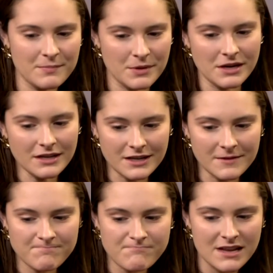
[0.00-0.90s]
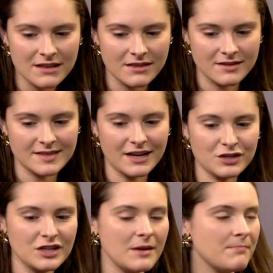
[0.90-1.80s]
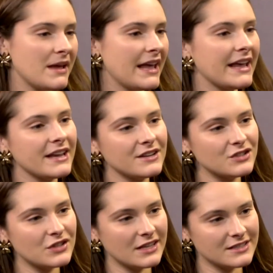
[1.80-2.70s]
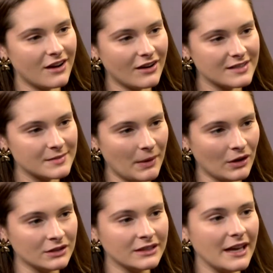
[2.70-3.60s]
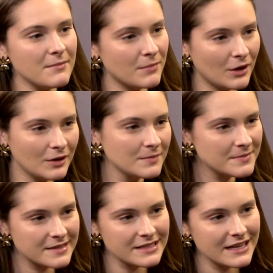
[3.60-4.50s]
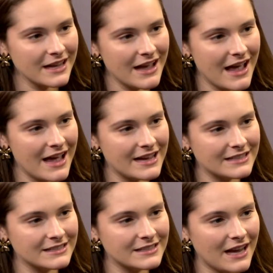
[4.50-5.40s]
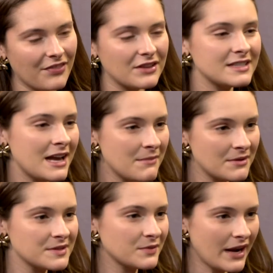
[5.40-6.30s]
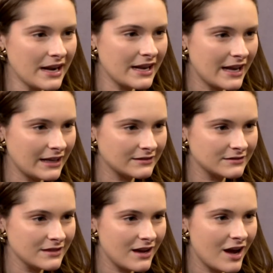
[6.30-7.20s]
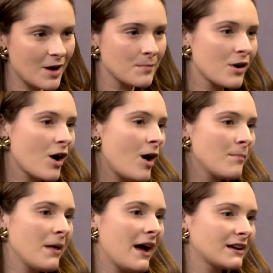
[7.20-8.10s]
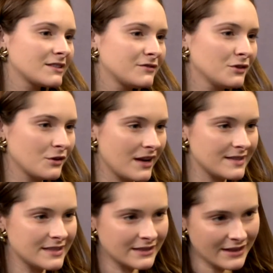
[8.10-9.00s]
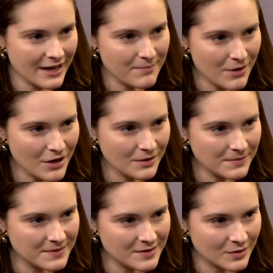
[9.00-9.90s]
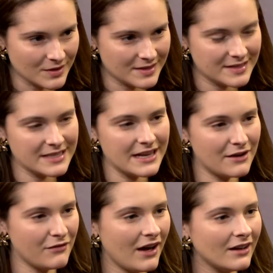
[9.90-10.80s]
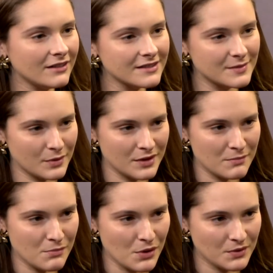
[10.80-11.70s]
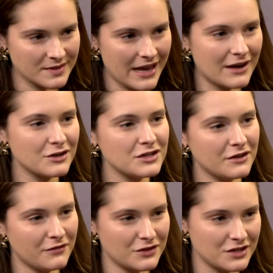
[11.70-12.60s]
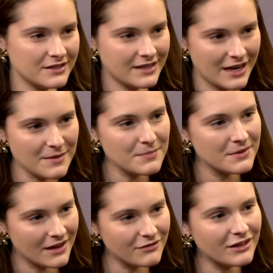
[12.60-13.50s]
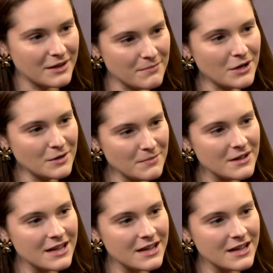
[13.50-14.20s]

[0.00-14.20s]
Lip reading: book, there's actually a page that talks about light bulbs. And at the time I was writing it, compact fluorescent light bulbs, or CFLs, were the most energy efficient type of light bulb.